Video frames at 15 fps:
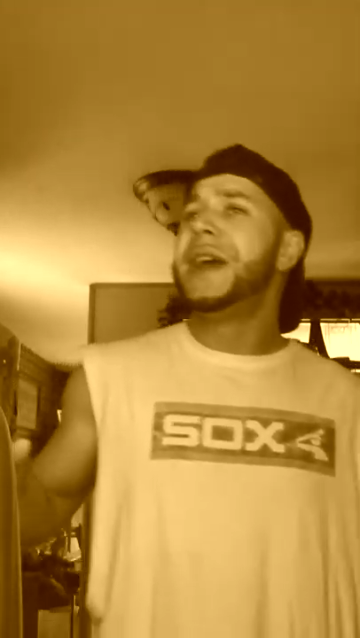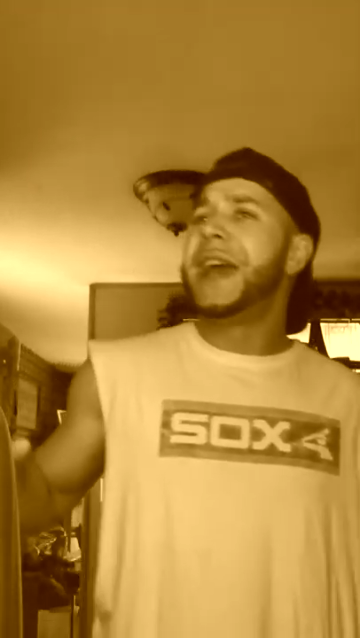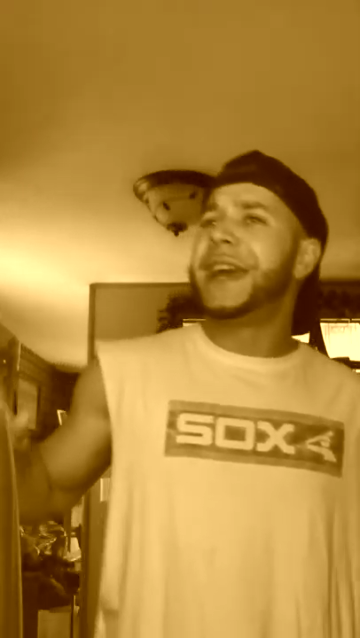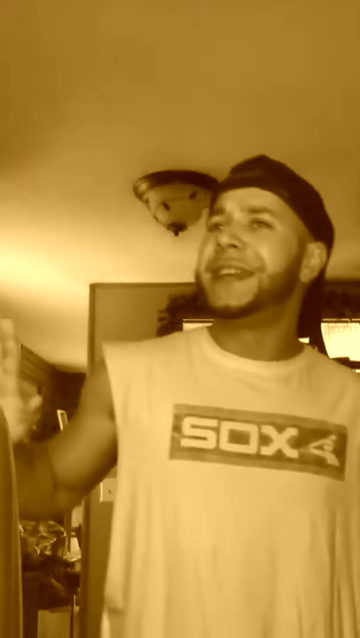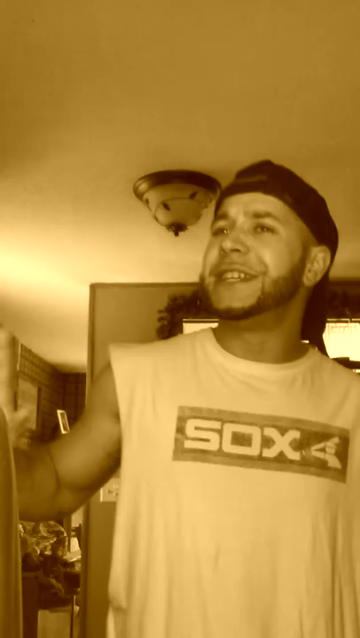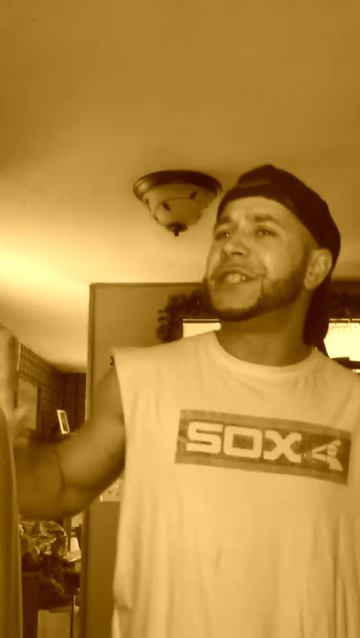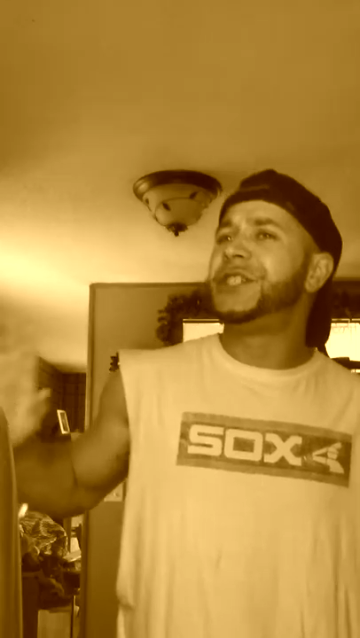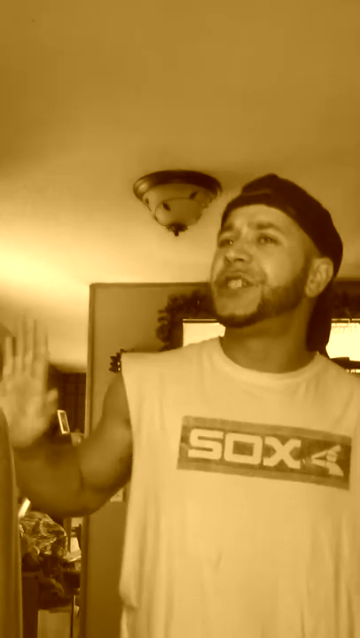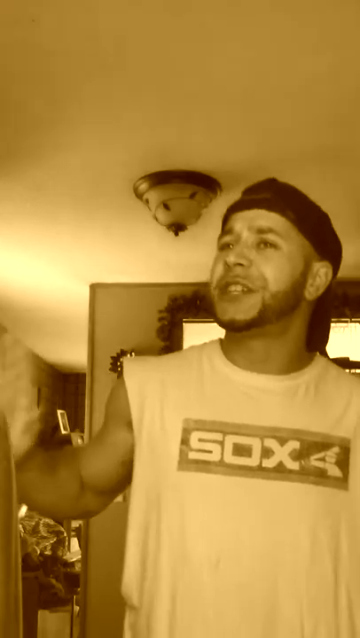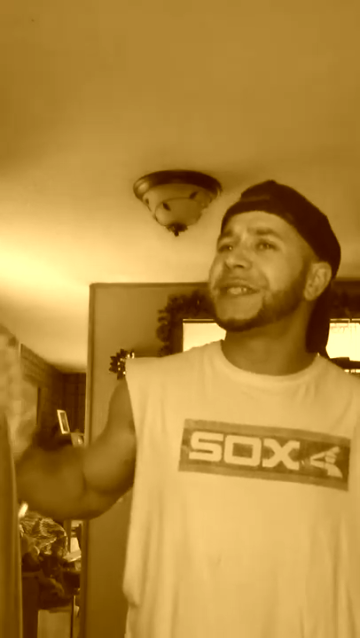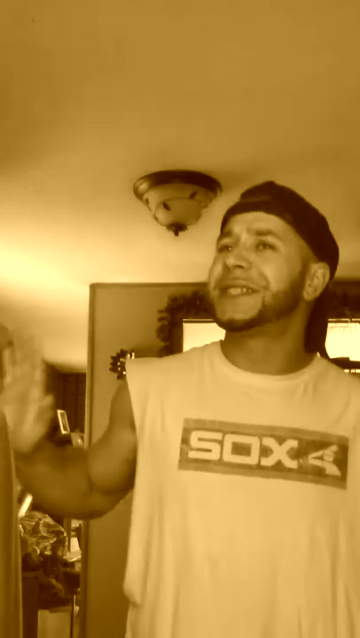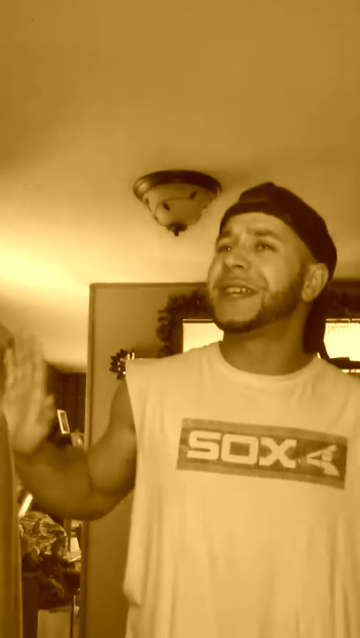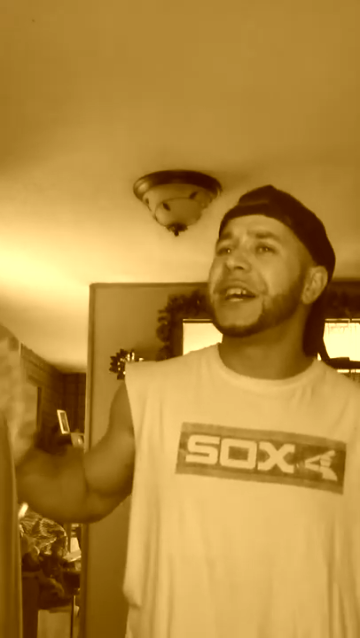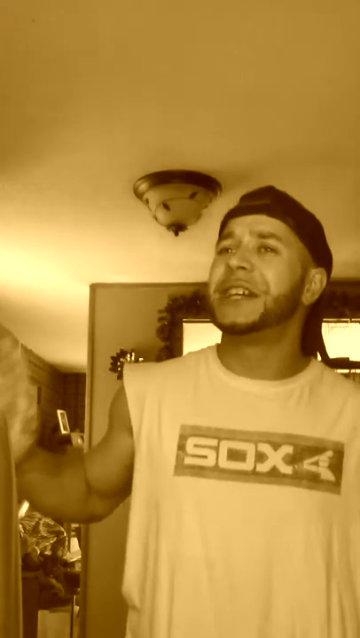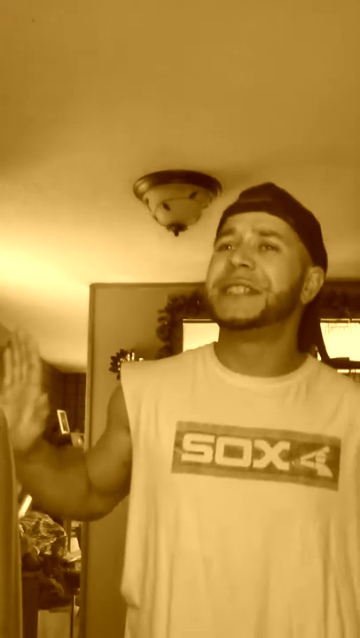And it's
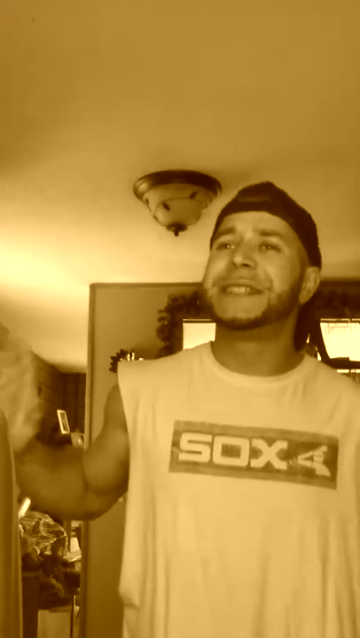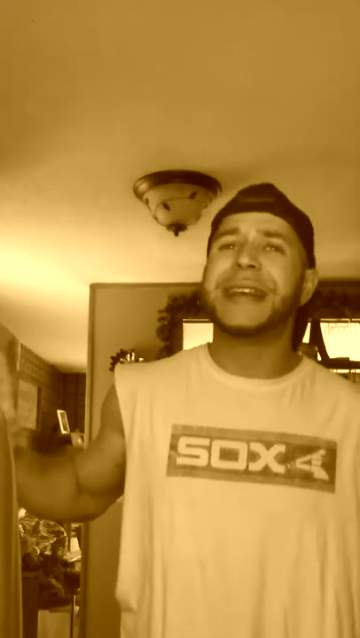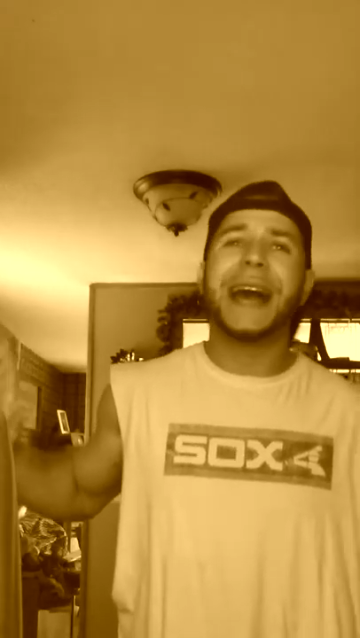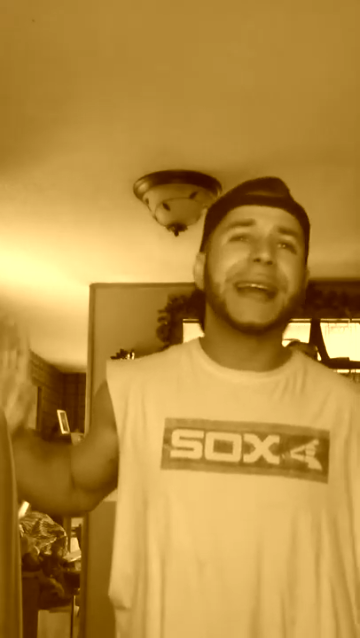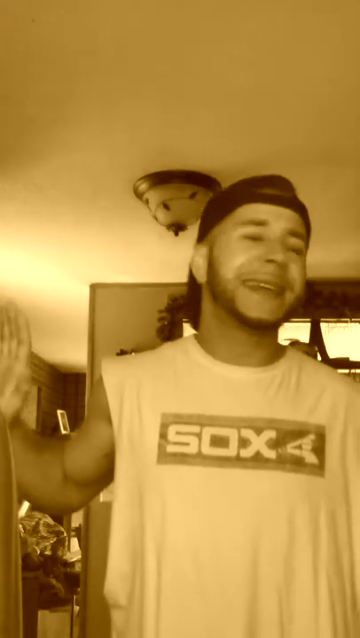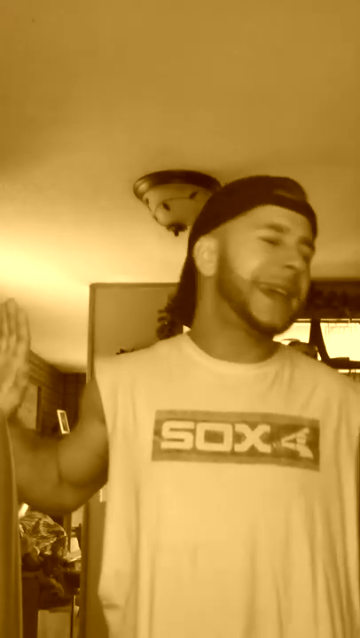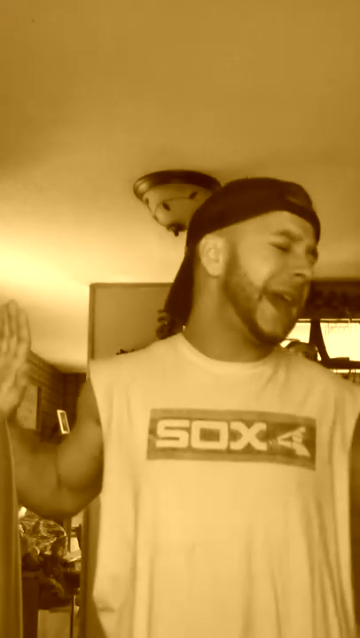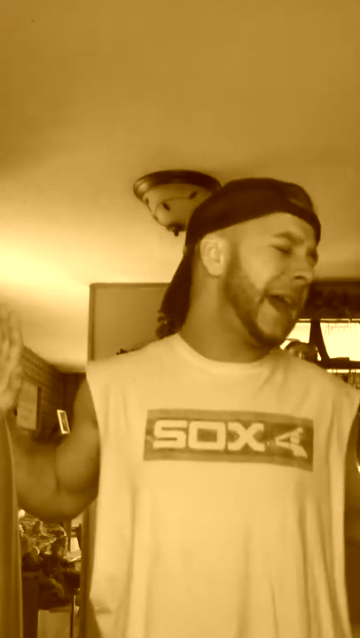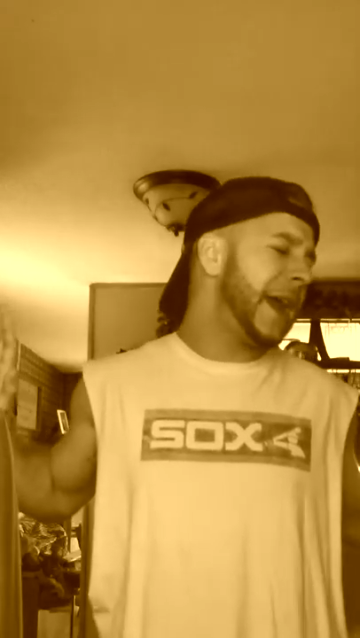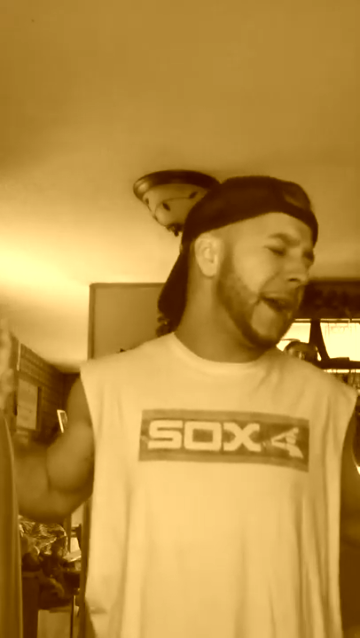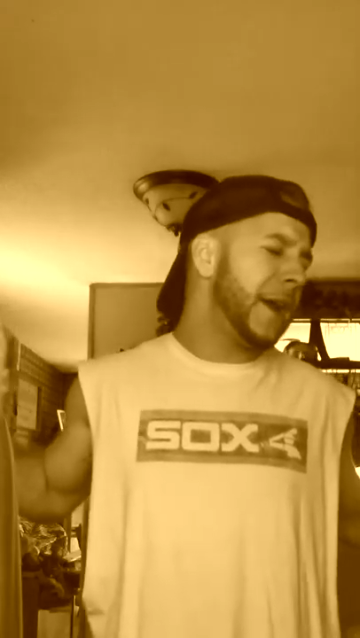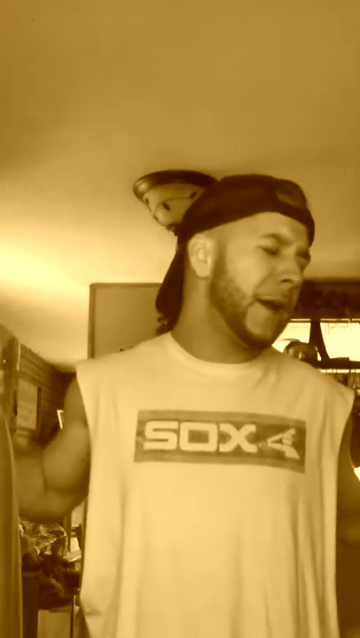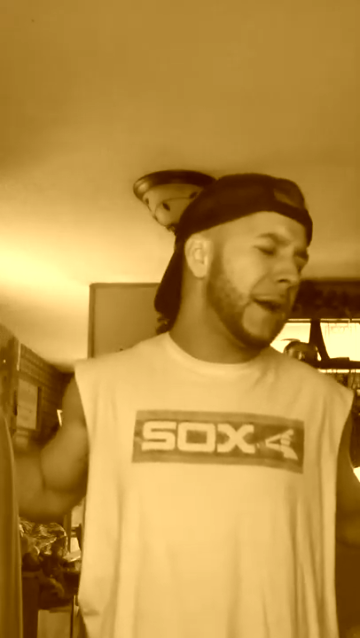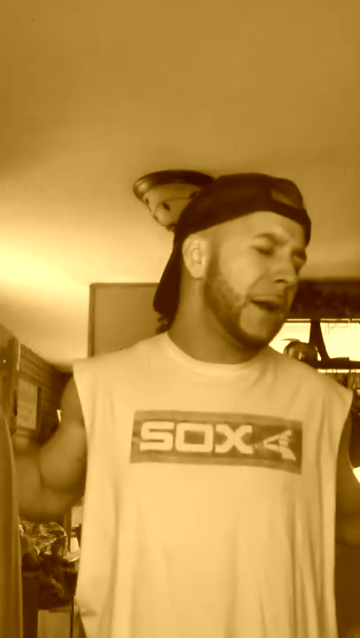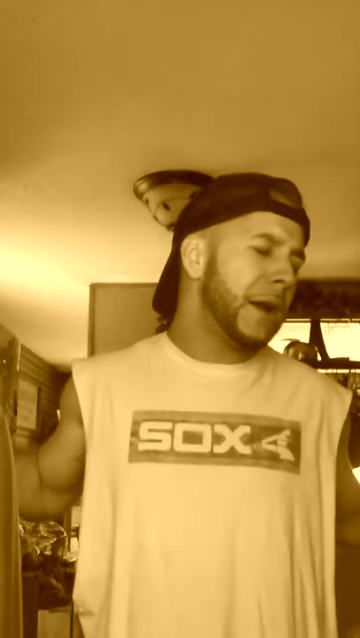just cause I
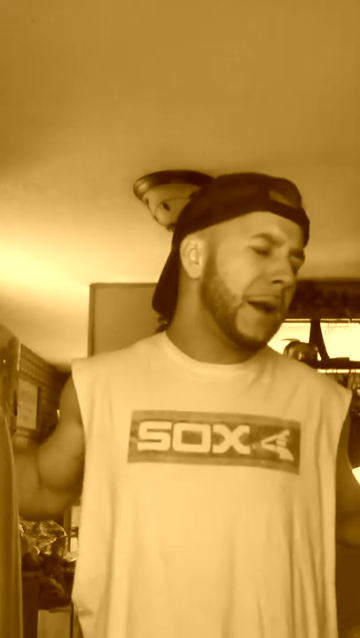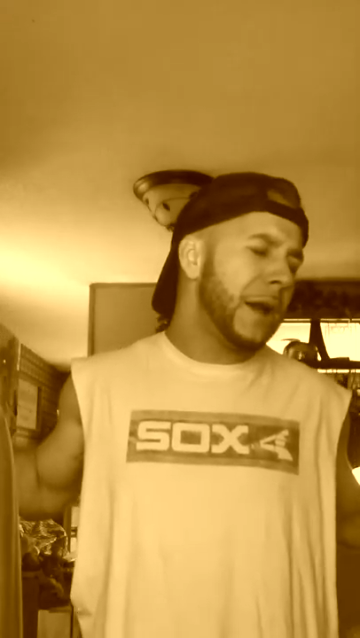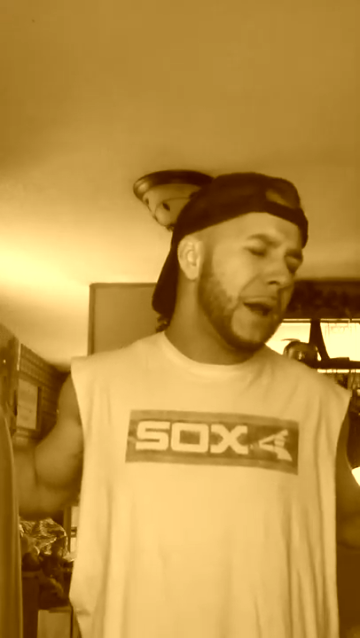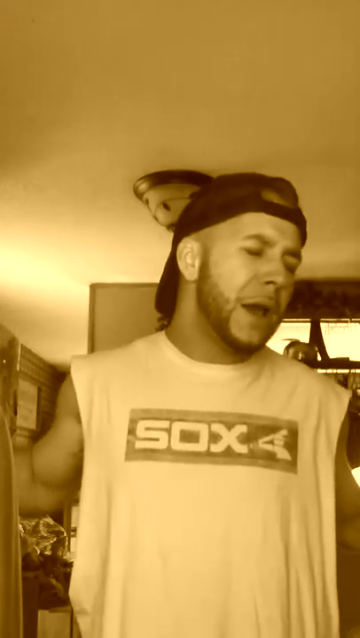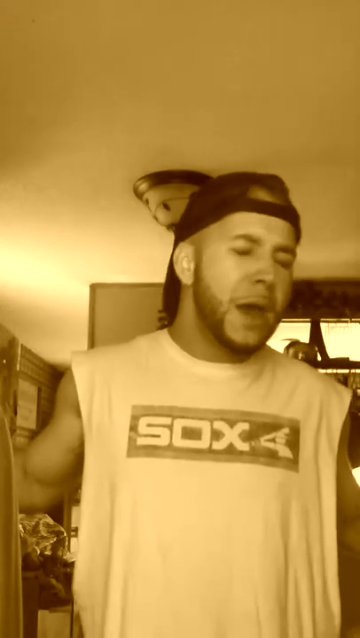care.